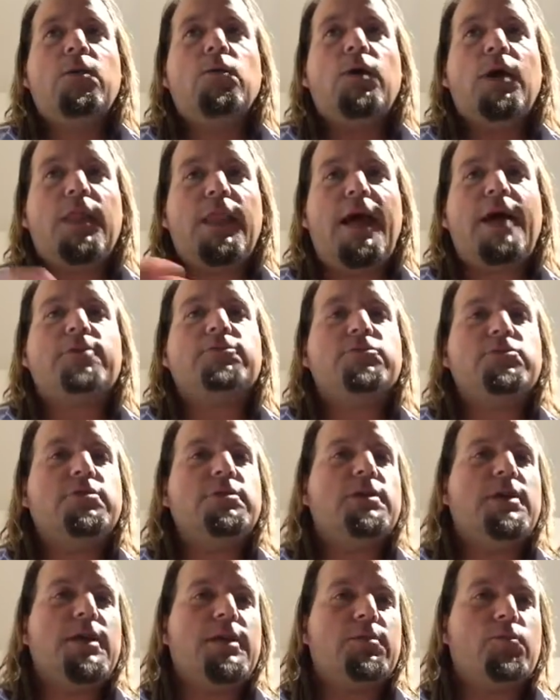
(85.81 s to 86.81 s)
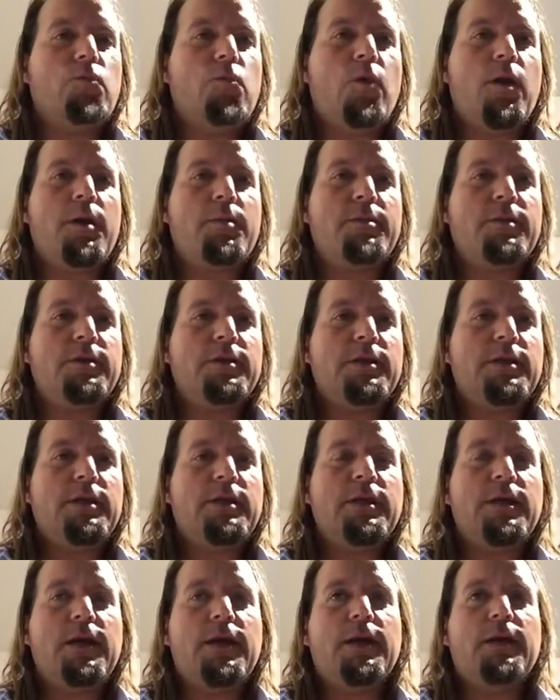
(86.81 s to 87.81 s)
allows you to get one
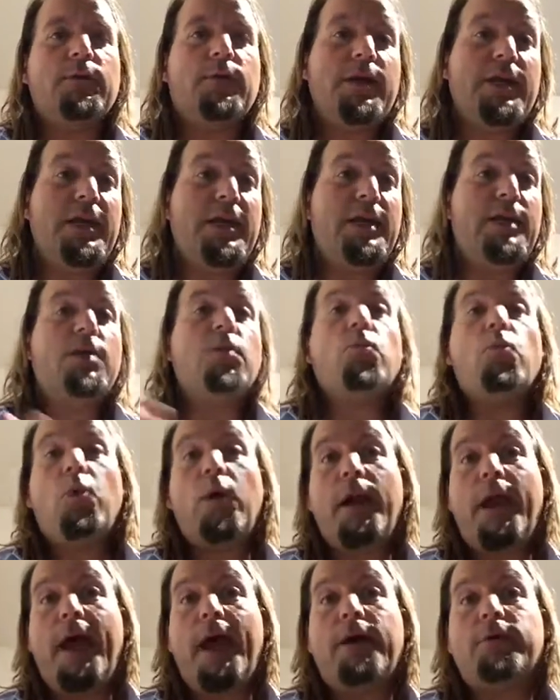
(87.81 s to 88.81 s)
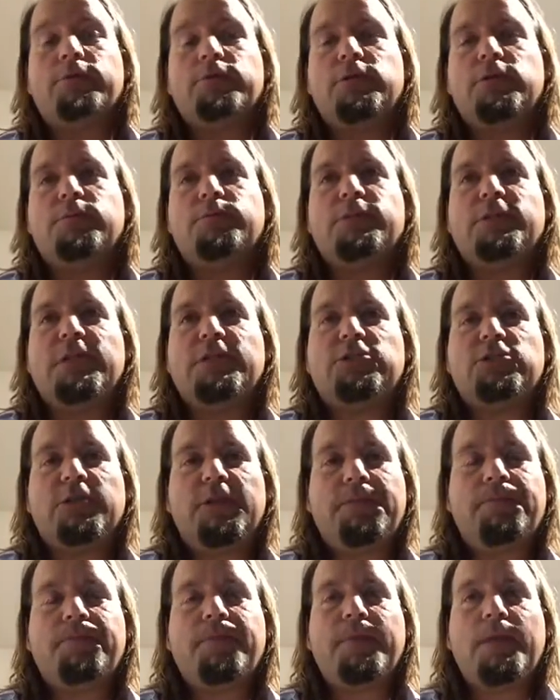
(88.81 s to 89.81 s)
ability, one in and one out, potentially.